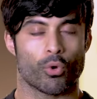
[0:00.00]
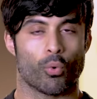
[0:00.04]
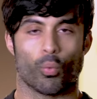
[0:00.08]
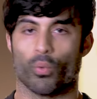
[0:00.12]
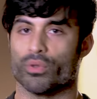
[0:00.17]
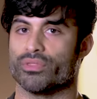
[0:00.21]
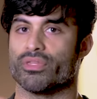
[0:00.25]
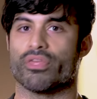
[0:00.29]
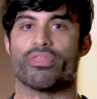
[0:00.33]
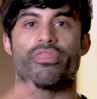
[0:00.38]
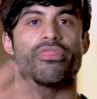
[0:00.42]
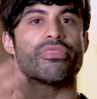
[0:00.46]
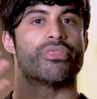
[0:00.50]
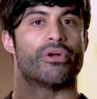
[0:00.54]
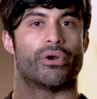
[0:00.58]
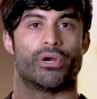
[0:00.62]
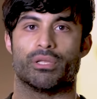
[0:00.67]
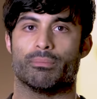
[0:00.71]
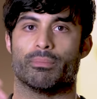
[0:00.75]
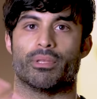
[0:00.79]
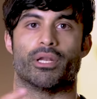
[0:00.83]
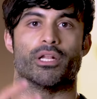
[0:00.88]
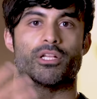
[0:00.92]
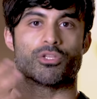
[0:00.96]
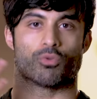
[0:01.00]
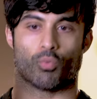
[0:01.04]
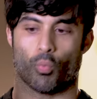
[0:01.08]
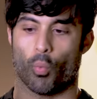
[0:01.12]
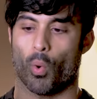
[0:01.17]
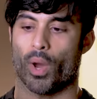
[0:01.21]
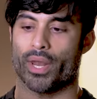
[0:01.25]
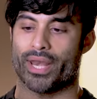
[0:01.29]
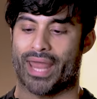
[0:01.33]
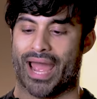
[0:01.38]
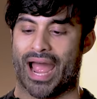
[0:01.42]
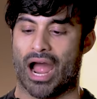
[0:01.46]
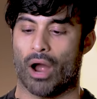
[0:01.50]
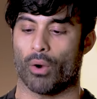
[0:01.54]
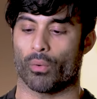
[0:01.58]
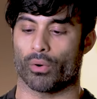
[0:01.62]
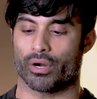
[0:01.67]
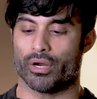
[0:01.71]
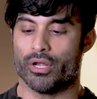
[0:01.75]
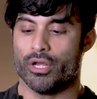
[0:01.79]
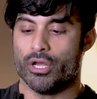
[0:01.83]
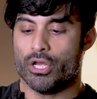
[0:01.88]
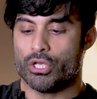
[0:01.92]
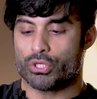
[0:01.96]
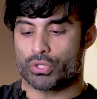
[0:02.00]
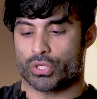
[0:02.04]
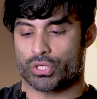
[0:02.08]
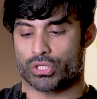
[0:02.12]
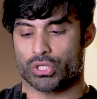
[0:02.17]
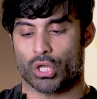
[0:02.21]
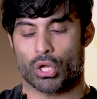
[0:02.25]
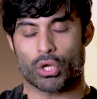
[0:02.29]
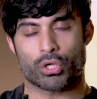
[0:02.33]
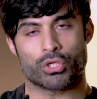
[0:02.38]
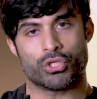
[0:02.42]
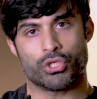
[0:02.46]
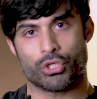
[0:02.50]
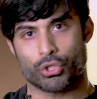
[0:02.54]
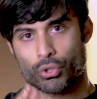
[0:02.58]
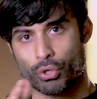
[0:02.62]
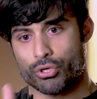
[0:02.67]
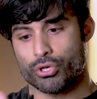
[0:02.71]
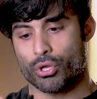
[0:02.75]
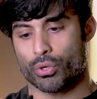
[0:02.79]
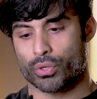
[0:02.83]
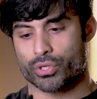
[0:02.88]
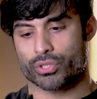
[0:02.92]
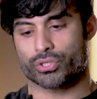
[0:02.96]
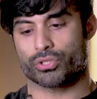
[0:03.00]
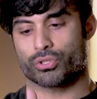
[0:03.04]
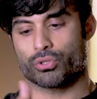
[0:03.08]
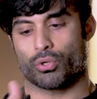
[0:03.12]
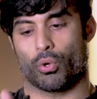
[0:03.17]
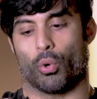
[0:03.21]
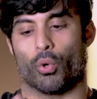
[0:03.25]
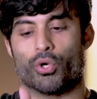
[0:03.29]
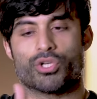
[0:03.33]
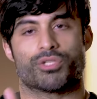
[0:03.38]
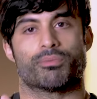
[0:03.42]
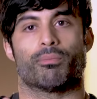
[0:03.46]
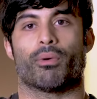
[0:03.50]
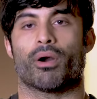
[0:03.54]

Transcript: within 30 minutes, 1 hour. So as long as you don't notice scorch